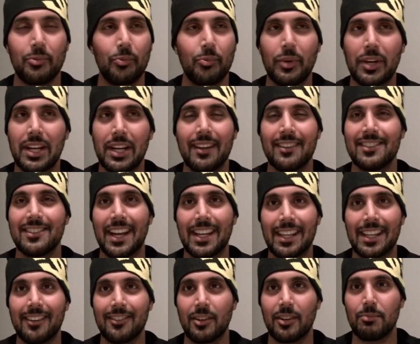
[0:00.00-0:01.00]
what kind of side
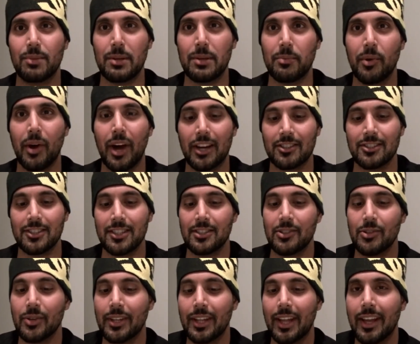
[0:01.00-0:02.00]
gigs are people actually
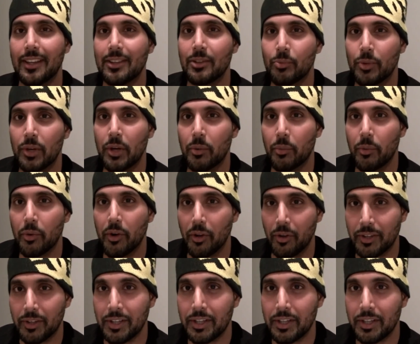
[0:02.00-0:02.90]
doing in the real world.